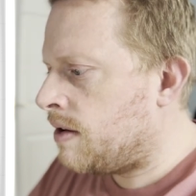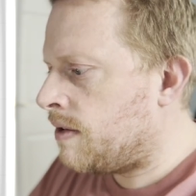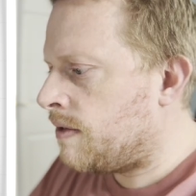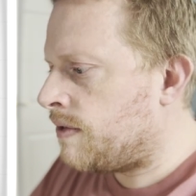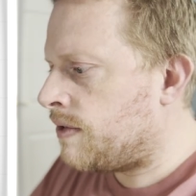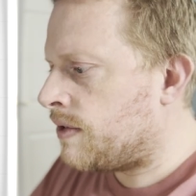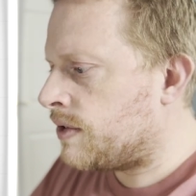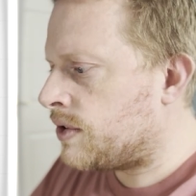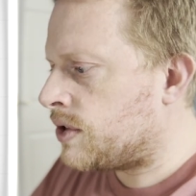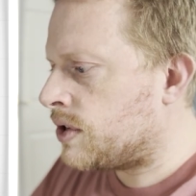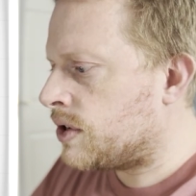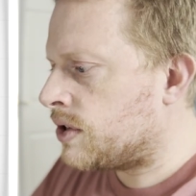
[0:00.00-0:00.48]

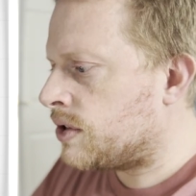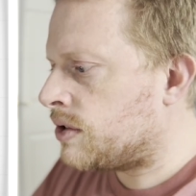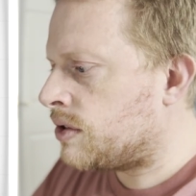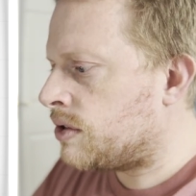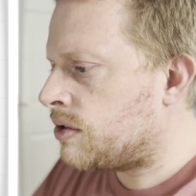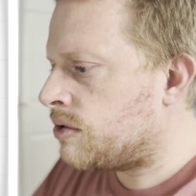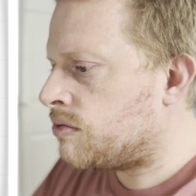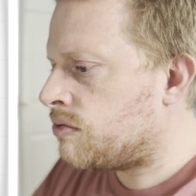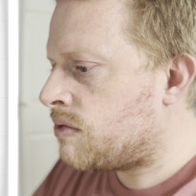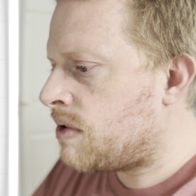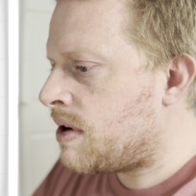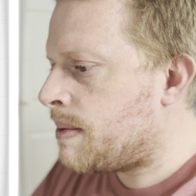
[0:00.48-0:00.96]
For
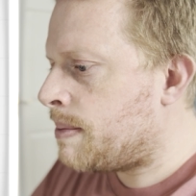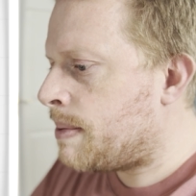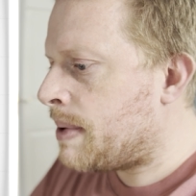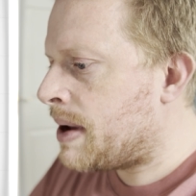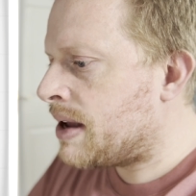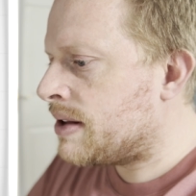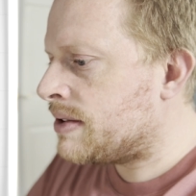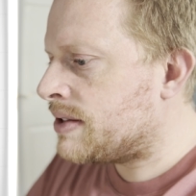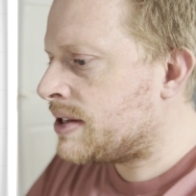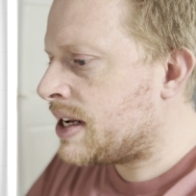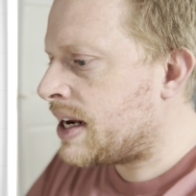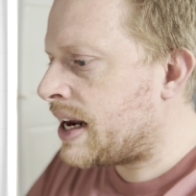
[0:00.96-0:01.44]
just
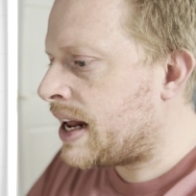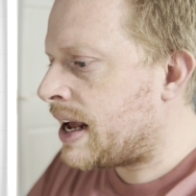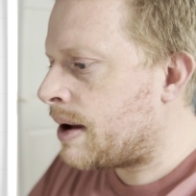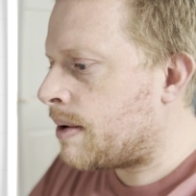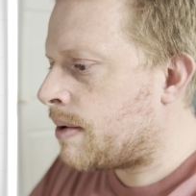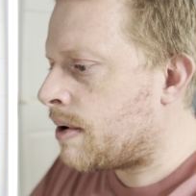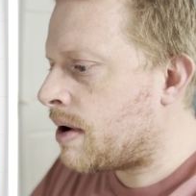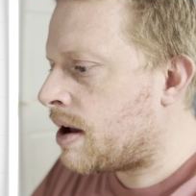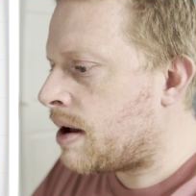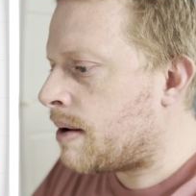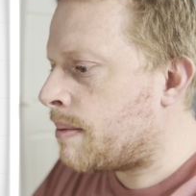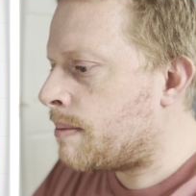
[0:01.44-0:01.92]
£3 an
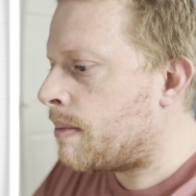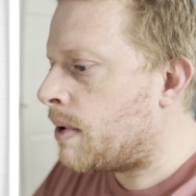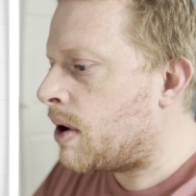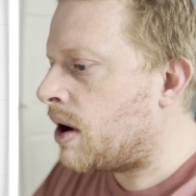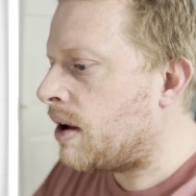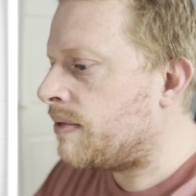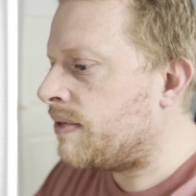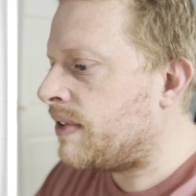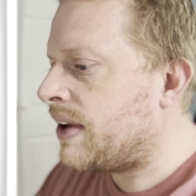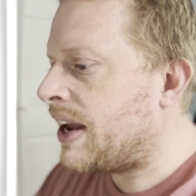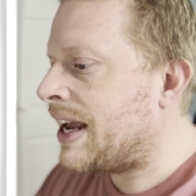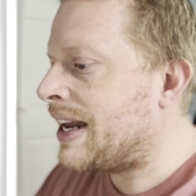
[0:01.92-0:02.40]
hour,
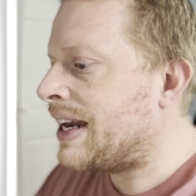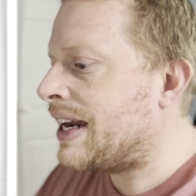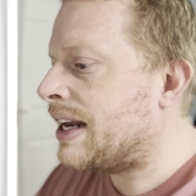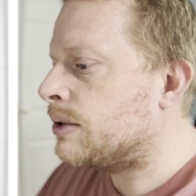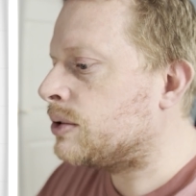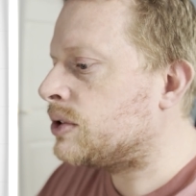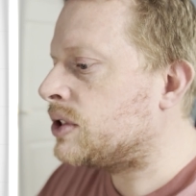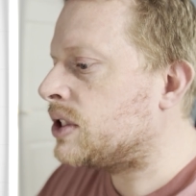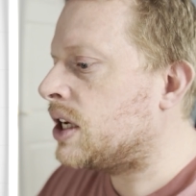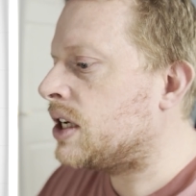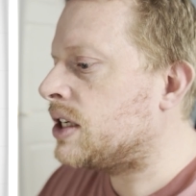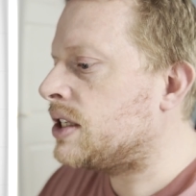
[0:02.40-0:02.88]
my VA now
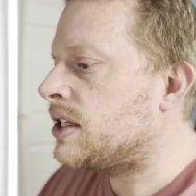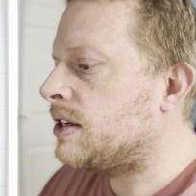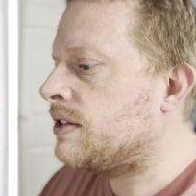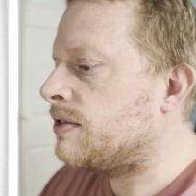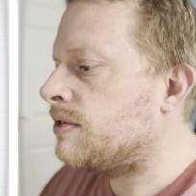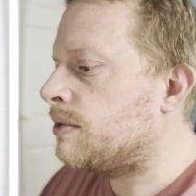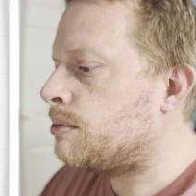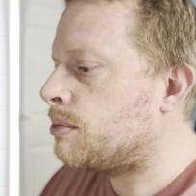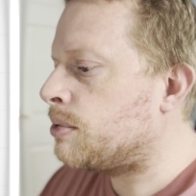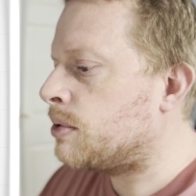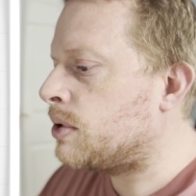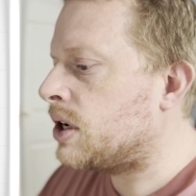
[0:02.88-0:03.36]
searches
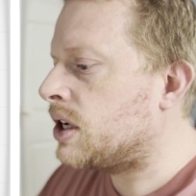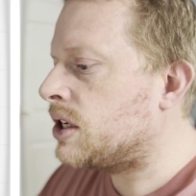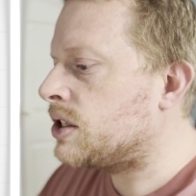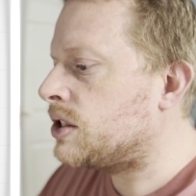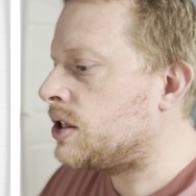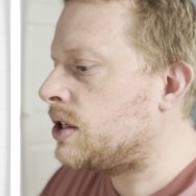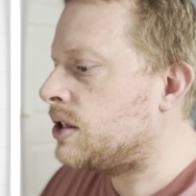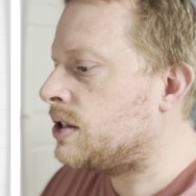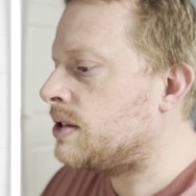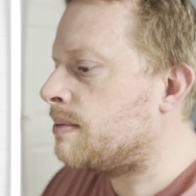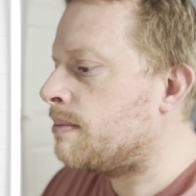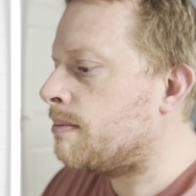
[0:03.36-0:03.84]
for
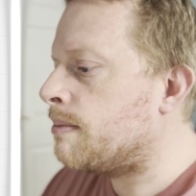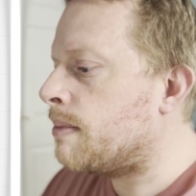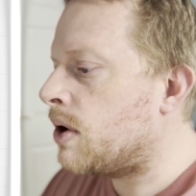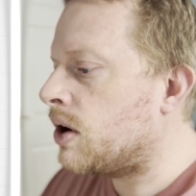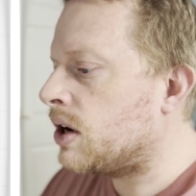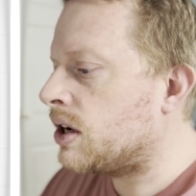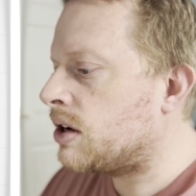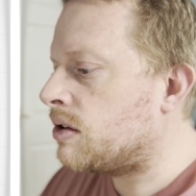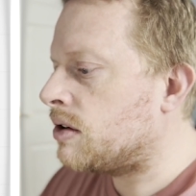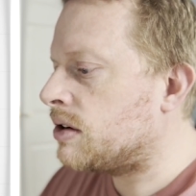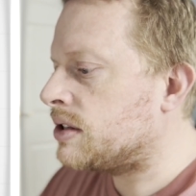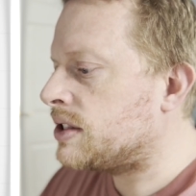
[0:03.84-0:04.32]
products using
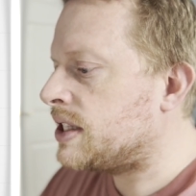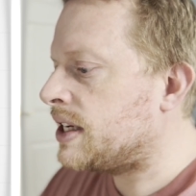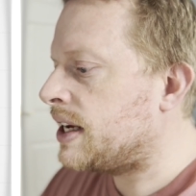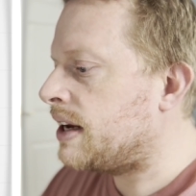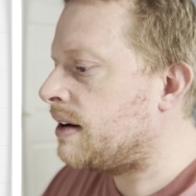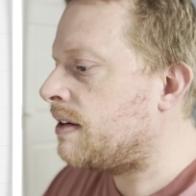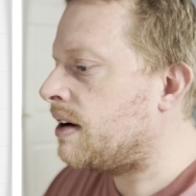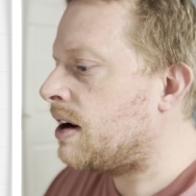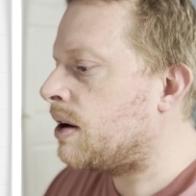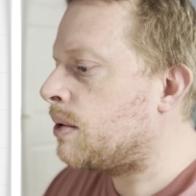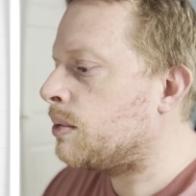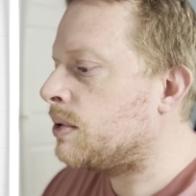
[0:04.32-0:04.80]
my
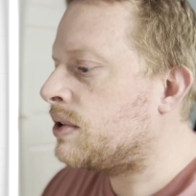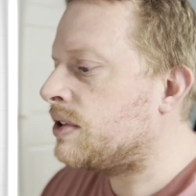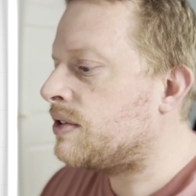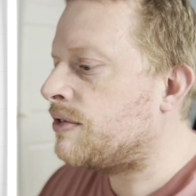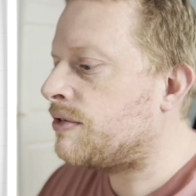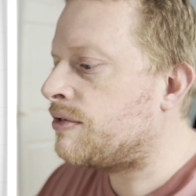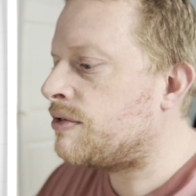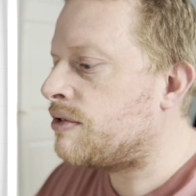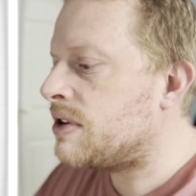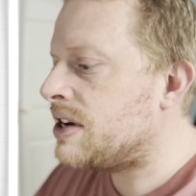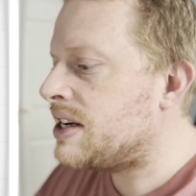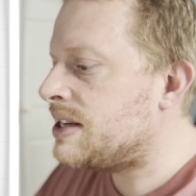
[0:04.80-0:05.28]
criteria, which
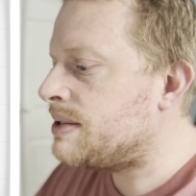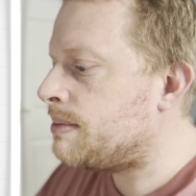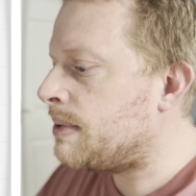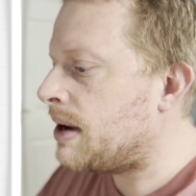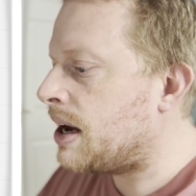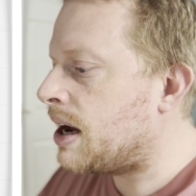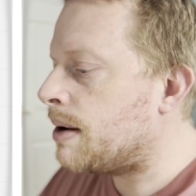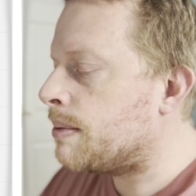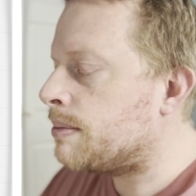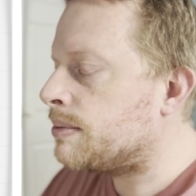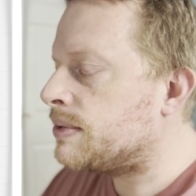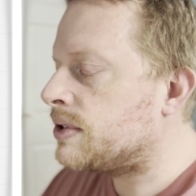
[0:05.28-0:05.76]
frees me
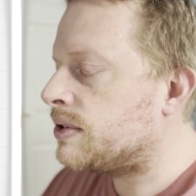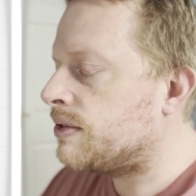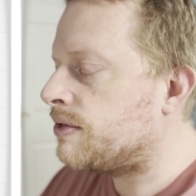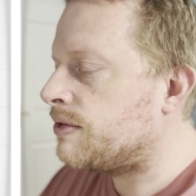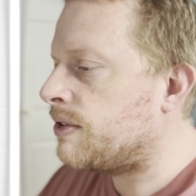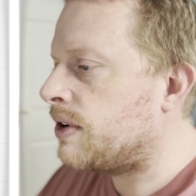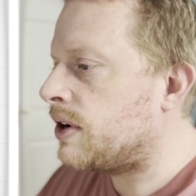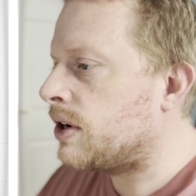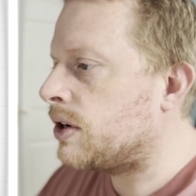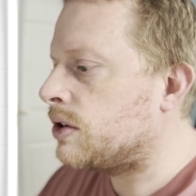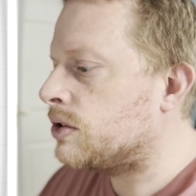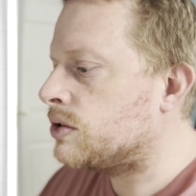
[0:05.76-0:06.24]
up to
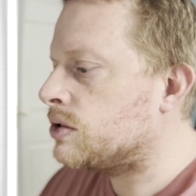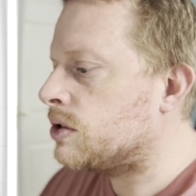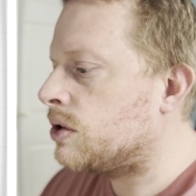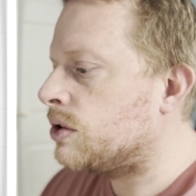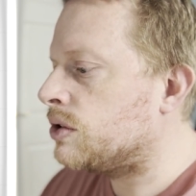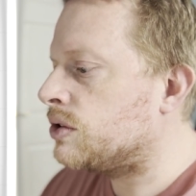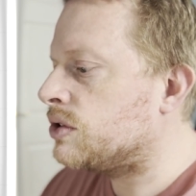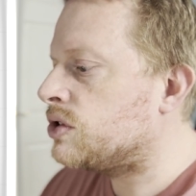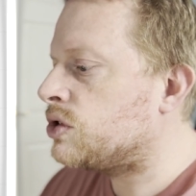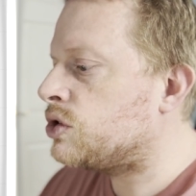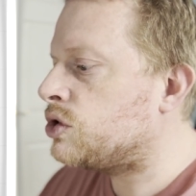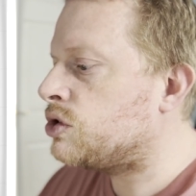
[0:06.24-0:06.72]
focus
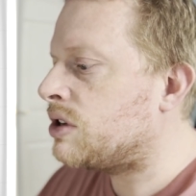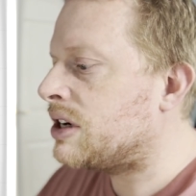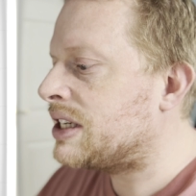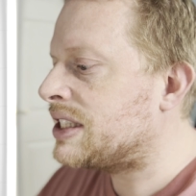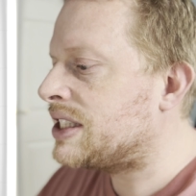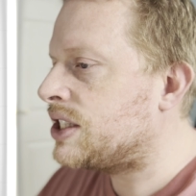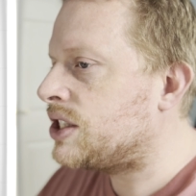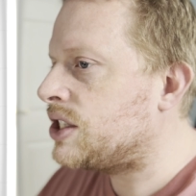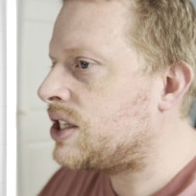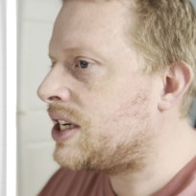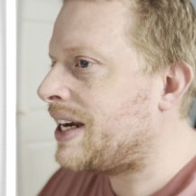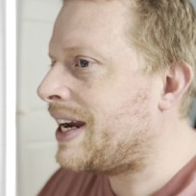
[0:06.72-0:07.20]
on
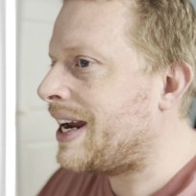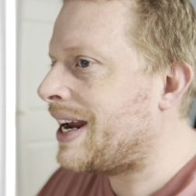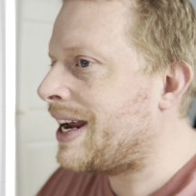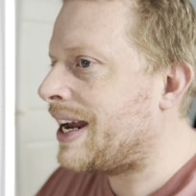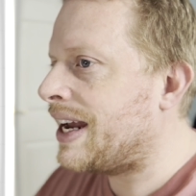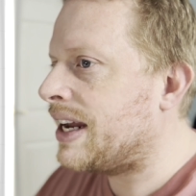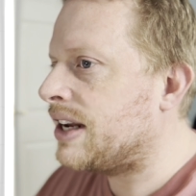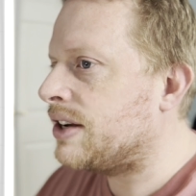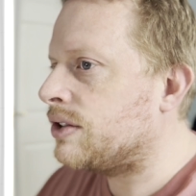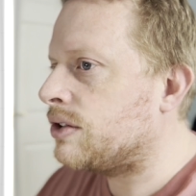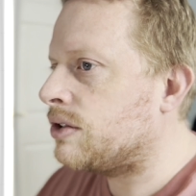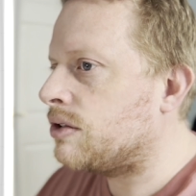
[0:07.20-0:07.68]
strategy
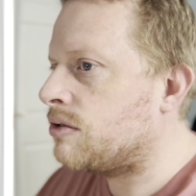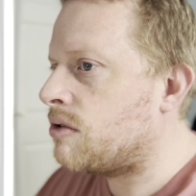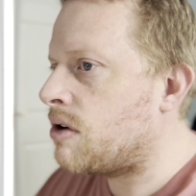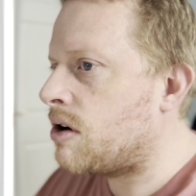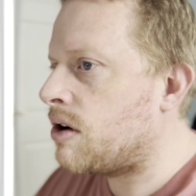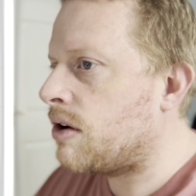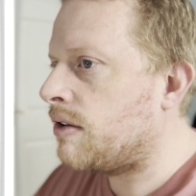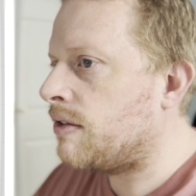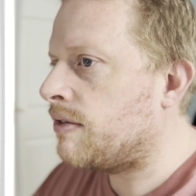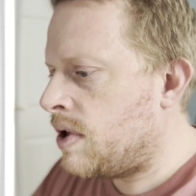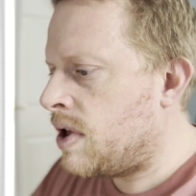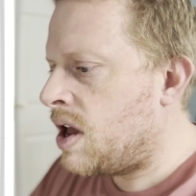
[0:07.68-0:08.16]
and
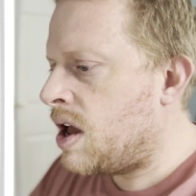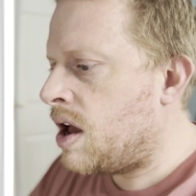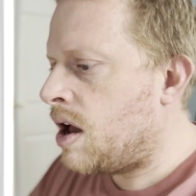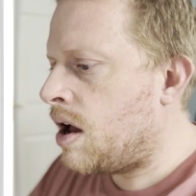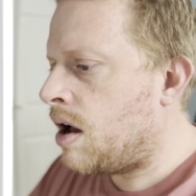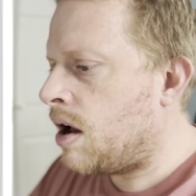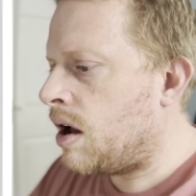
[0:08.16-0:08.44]
growth.